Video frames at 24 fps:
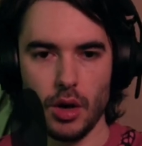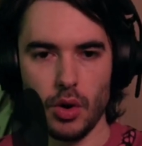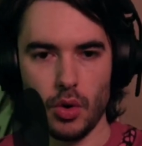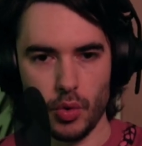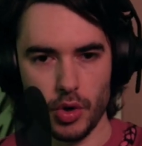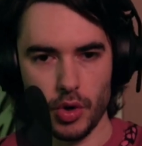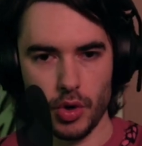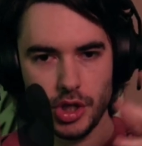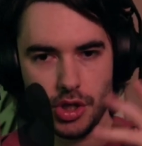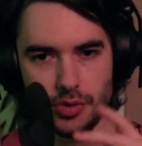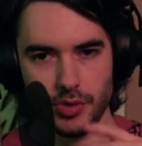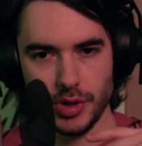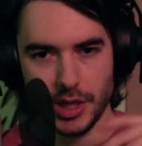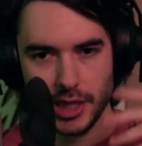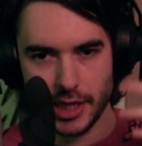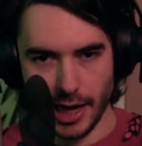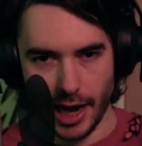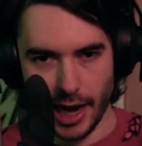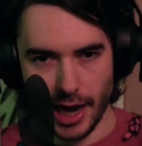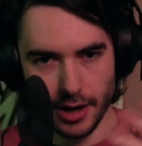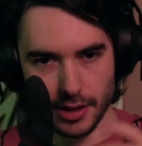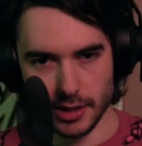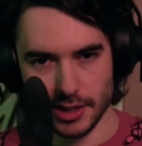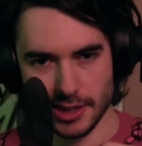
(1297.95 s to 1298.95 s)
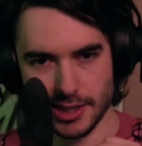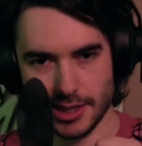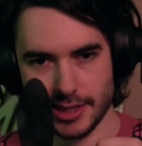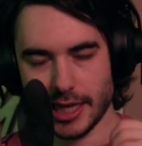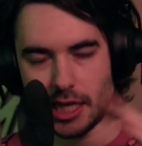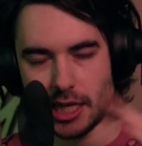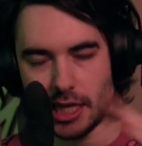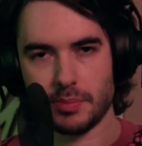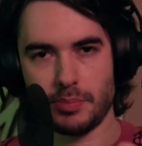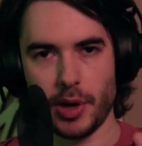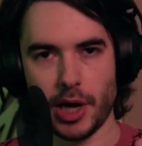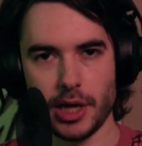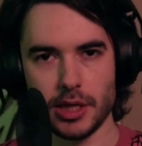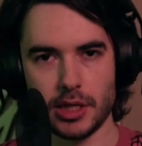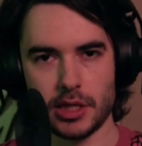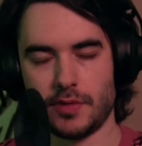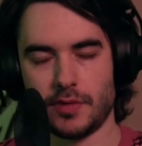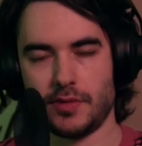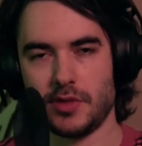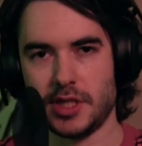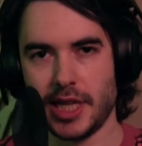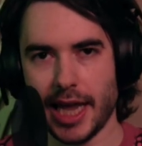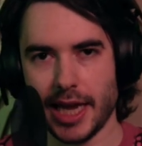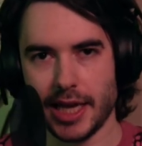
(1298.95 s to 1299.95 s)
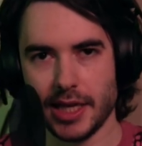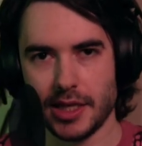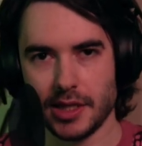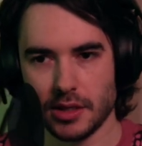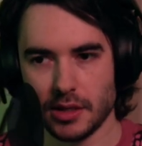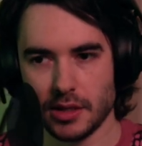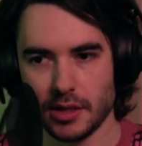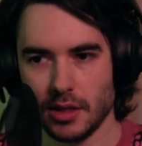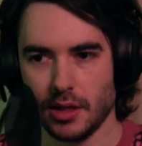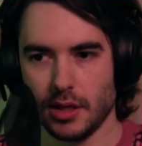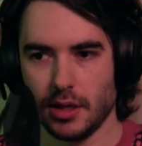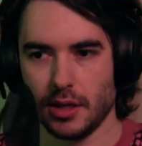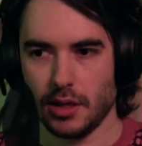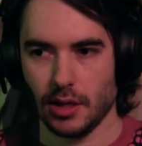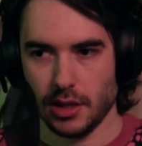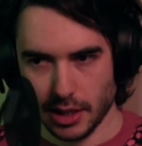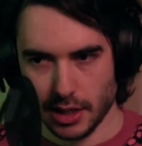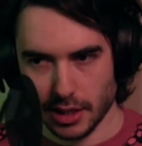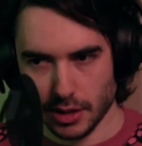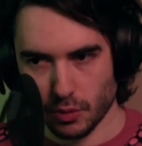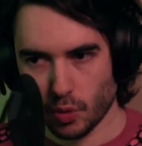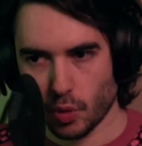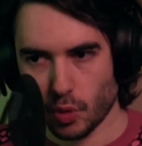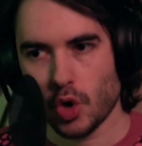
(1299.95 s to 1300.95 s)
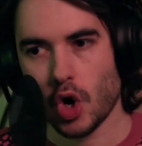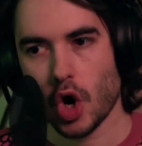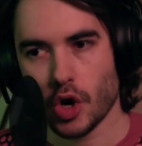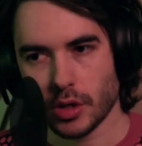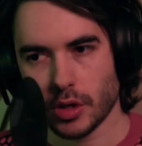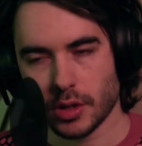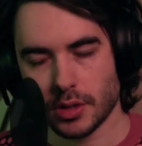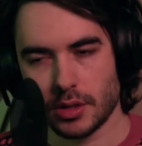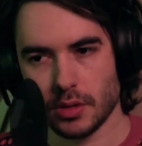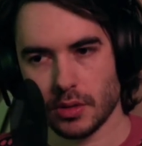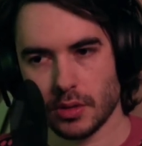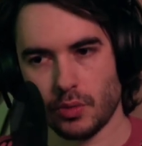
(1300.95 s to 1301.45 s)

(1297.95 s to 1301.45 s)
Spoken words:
We got gigabytes of data. It worked.